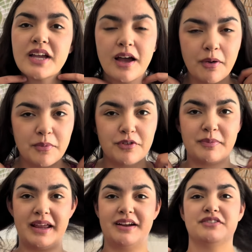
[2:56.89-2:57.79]
I'll move my
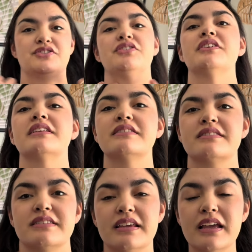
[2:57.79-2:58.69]
hair so you can
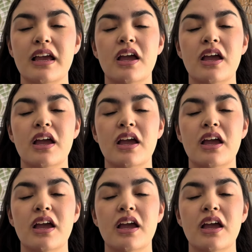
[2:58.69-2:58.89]
see.